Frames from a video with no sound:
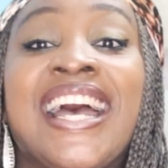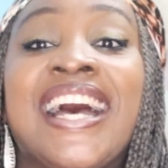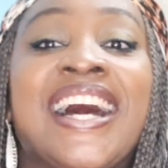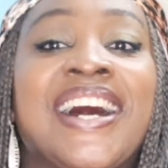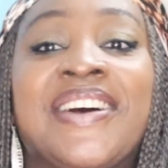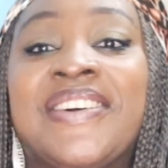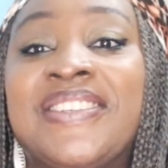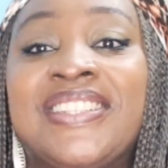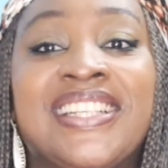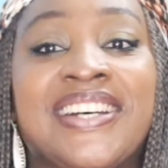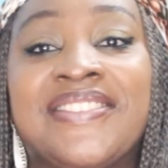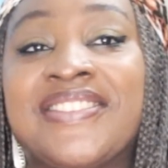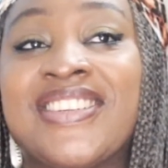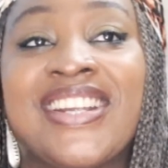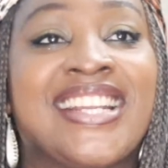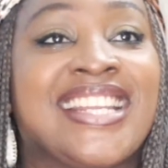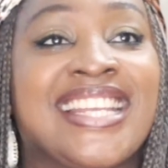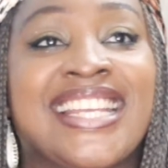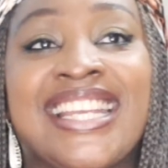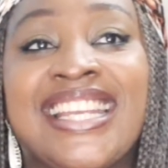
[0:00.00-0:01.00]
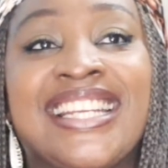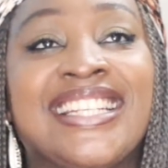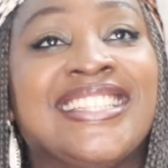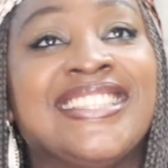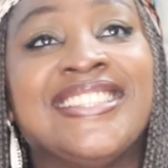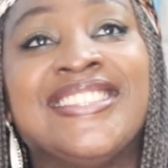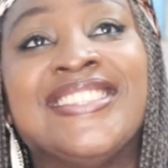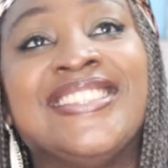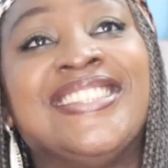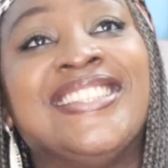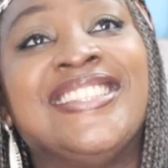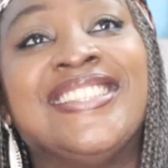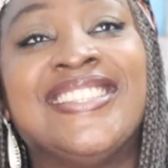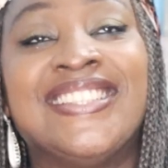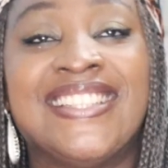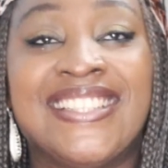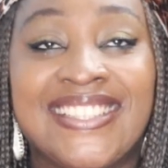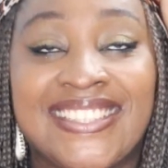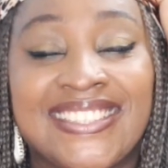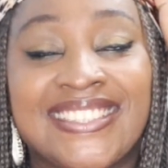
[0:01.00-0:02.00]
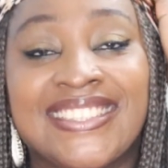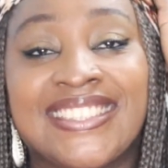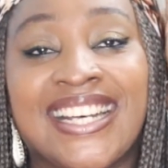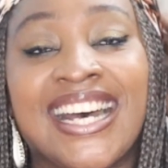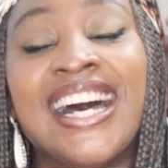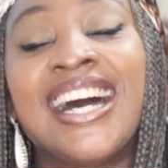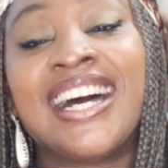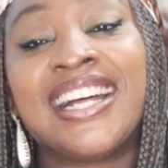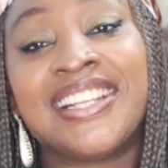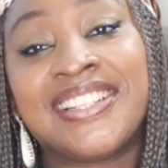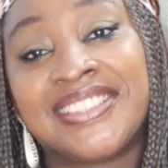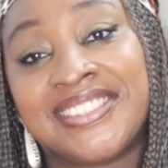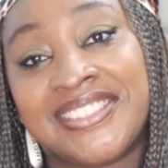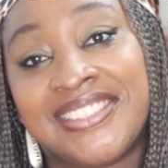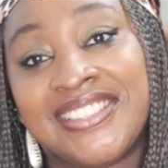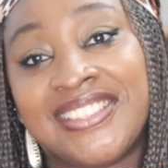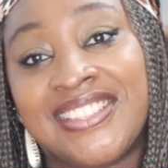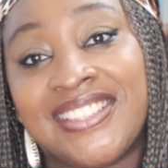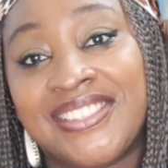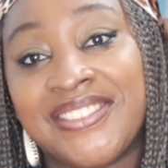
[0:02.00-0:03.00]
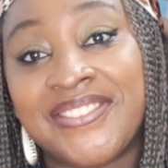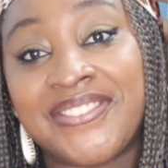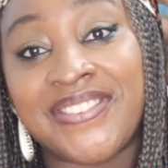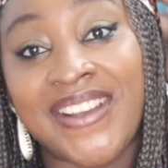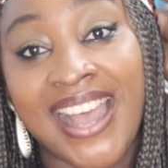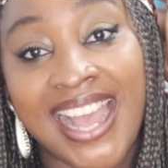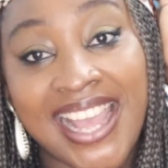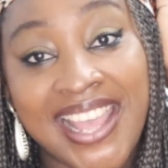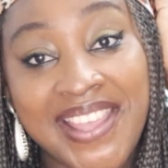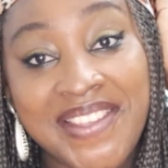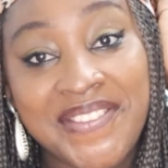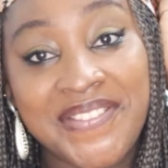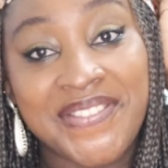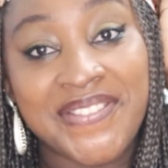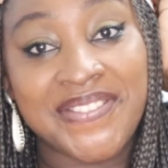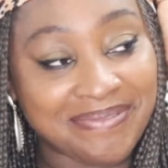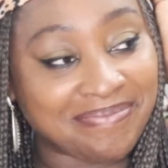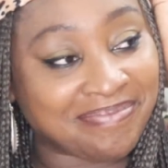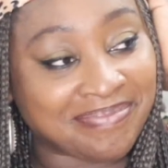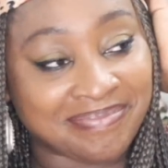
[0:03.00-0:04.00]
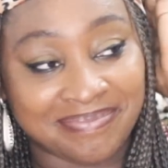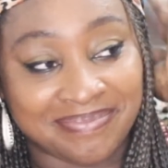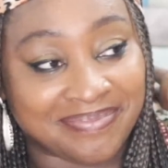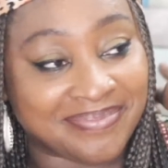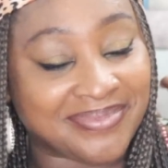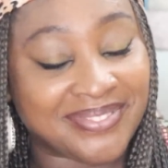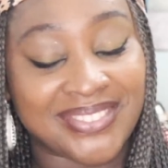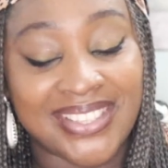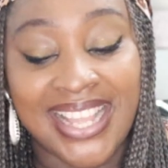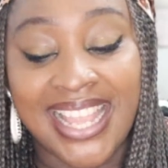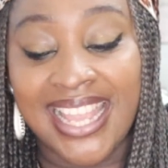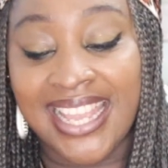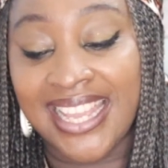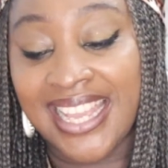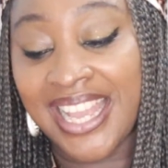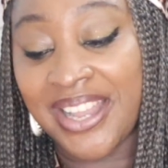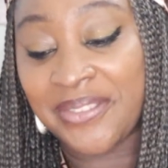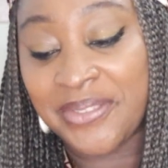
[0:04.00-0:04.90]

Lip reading: I would have tried again. No. 5? I